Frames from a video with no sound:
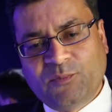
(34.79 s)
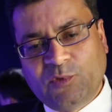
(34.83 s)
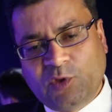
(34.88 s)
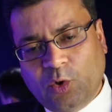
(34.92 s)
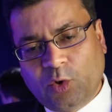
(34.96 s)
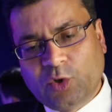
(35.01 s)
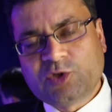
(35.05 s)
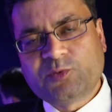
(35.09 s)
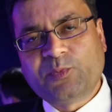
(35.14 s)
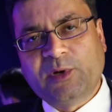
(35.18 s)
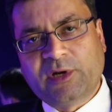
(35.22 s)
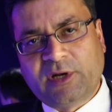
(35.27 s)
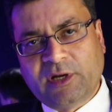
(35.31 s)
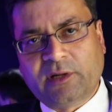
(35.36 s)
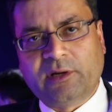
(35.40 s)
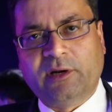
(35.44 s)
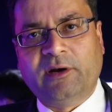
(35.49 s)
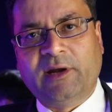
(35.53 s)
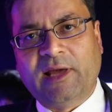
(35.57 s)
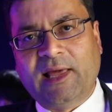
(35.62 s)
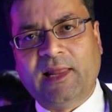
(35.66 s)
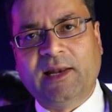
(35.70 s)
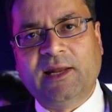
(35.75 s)
those
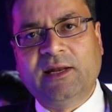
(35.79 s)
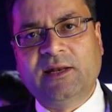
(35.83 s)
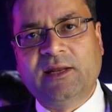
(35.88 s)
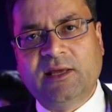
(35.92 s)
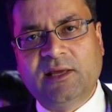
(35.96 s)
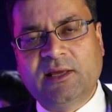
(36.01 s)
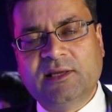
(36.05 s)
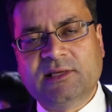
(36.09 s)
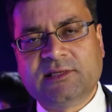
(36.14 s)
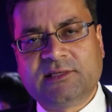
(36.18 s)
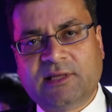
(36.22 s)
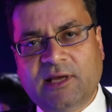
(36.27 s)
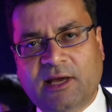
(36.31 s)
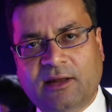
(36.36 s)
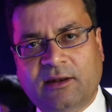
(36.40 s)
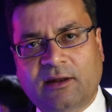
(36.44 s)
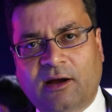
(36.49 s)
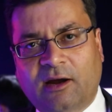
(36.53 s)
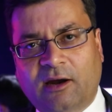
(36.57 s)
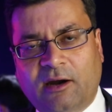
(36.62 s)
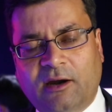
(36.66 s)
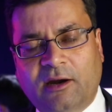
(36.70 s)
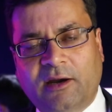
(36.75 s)
particular LEDs that
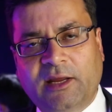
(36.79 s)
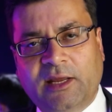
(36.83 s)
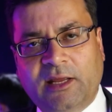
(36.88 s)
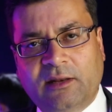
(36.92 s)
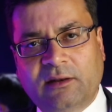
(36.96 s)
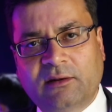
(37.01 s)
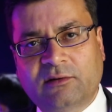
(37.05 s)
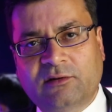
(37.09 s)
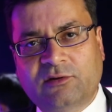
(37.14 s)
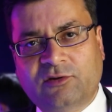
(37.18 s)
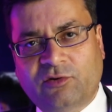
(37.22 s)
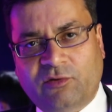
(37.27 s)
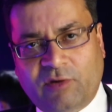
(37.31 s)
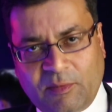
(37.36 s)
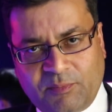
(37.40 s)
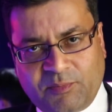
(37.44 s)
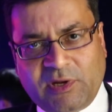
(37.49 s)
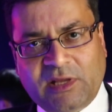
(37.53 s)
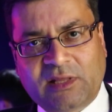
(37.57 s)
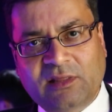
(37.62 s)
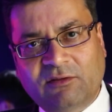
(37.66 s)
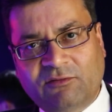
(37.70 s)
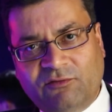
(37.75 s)
are
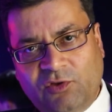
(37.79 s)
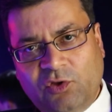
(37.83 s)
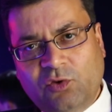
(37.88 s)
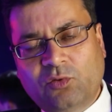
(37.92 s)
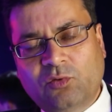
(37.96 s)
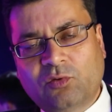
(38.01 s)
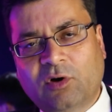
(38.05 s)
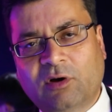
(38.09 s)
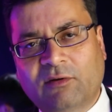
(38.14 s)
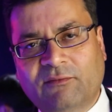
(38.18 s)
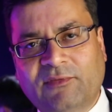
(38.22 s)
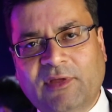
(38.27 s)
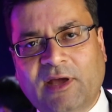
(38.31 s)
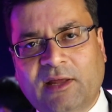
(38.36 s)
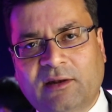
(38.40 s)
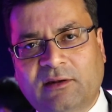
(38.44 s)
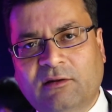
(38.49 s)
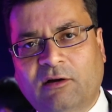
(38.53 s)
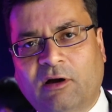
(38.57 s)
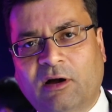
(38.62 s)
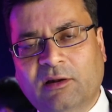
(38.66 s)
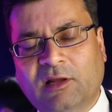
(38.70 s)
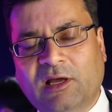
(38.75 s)
interrupting the view of that
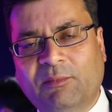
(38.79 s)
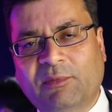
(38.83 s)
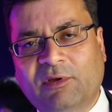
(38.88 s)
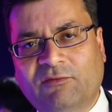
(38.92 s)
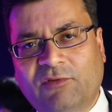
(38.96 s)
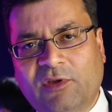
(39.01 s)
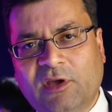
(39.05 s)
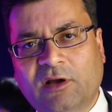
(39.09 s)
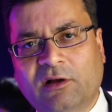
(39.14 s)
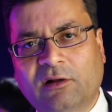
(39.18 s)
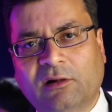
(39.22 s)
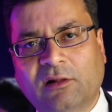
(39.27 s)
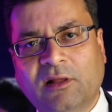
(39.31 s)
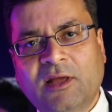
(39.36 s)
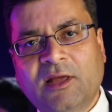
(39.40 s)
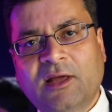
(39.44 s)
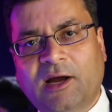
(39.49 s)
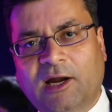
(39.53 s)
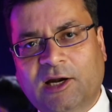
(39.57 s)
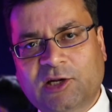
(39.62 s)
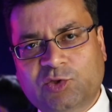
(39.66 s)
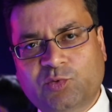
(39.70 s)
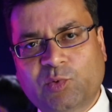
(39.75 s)
oncoming vehicle
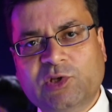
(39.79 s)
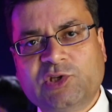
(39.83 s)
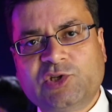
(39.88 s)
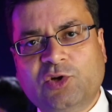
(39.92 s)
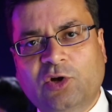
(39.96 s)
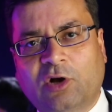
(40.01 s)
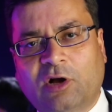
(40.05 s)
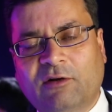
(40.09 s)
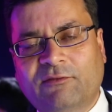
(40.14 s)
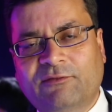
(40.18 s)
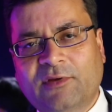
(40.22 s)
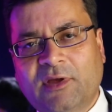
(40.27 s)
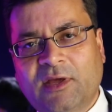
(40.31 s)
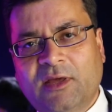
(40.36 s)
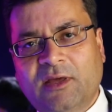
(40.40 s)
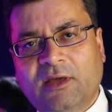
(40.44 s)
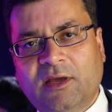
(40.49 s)
are switched off